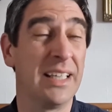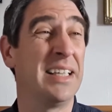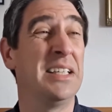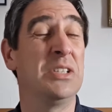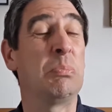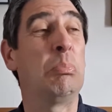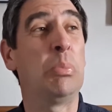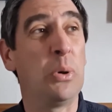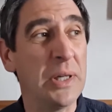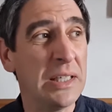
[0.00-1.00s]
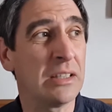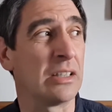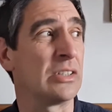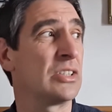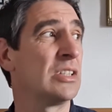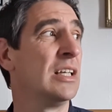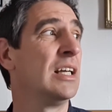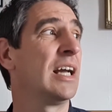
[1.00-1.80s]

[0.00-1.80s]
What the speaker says: is pointless